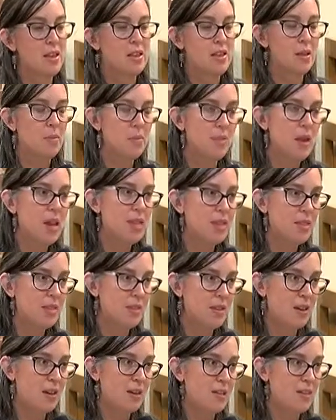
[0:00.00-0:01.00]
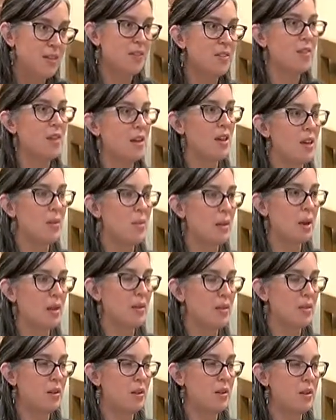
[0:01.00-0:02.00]
the main thing to think
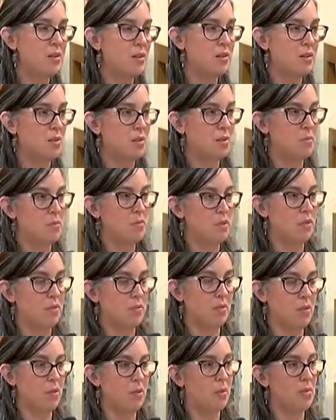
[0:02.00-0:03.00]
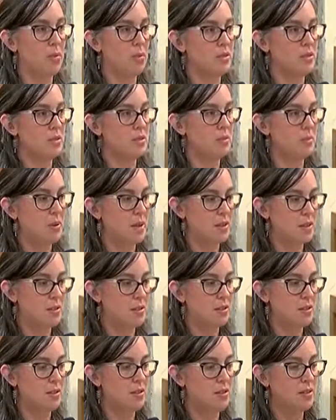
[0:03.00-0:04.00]
about in terms of open space,